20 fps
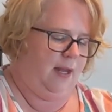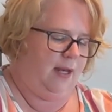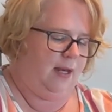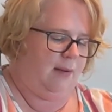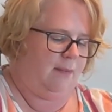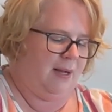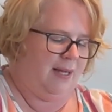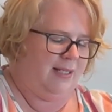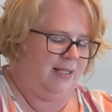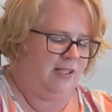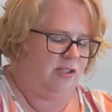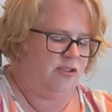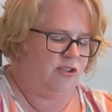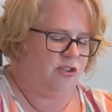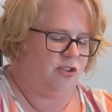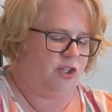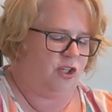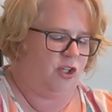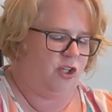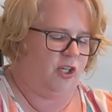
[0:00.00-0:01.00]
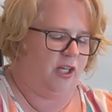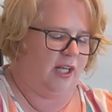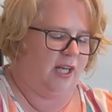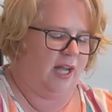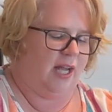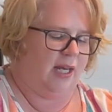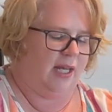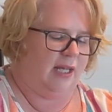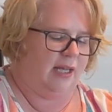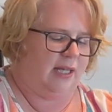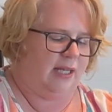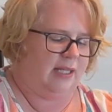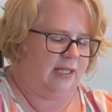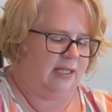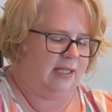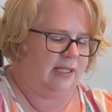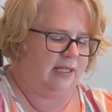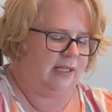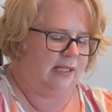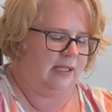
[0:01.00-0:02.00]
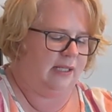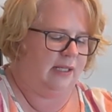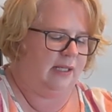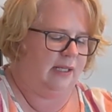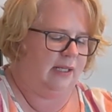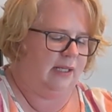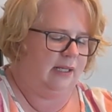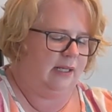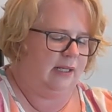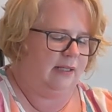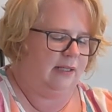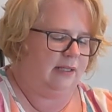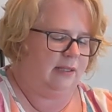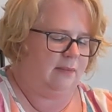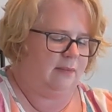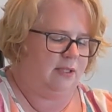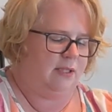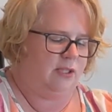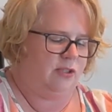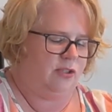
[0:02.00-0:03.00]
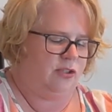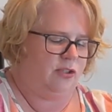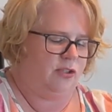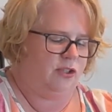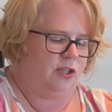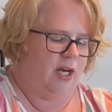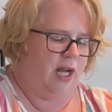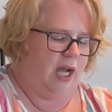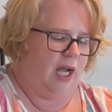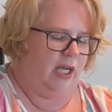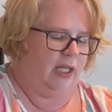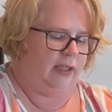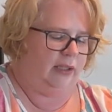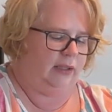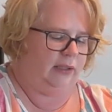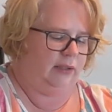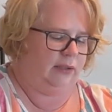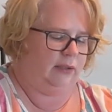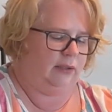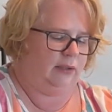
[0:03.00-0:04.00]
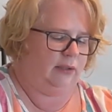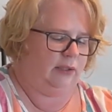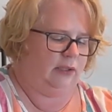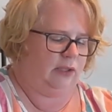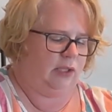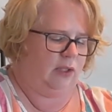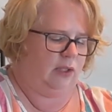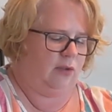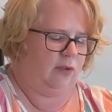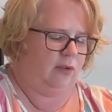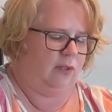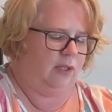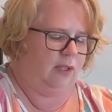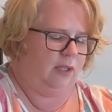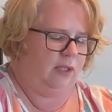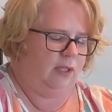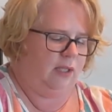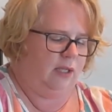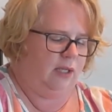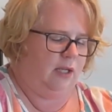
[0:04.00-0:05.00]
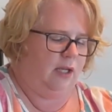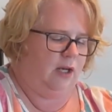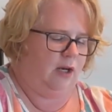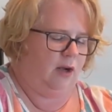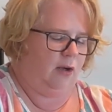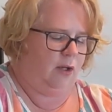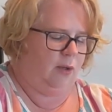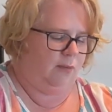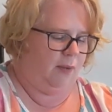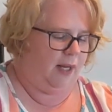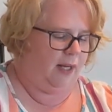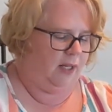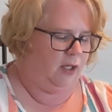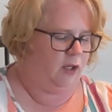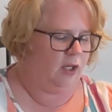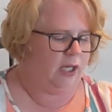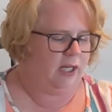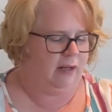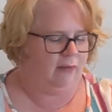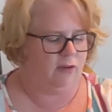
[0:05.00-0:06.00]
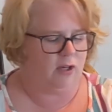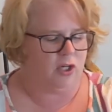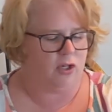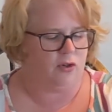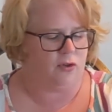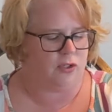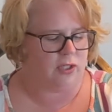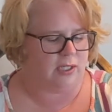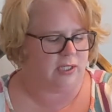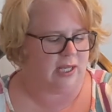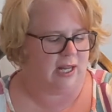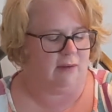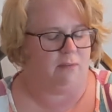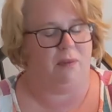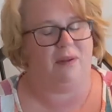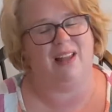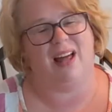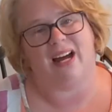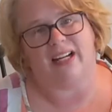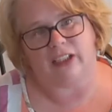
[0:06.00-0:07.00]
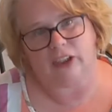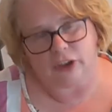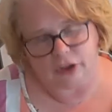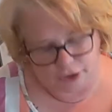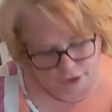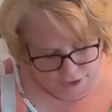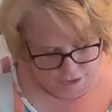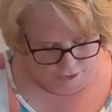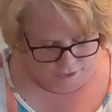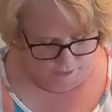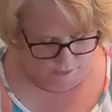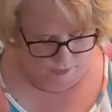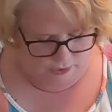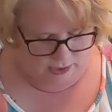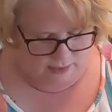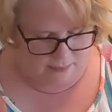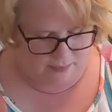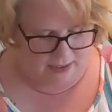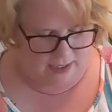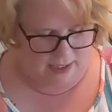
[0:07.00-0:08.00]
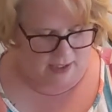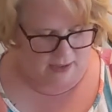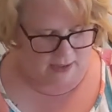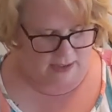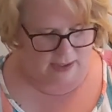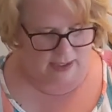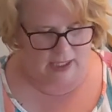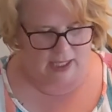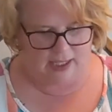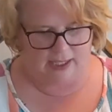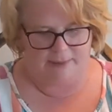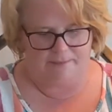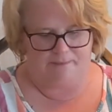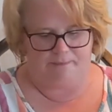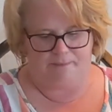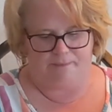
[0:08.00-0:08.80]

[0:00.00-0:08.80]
Now my scissors are good at cutting this. Some scissors are not. So, you know, you can even use a set of pliers or something else to cut it.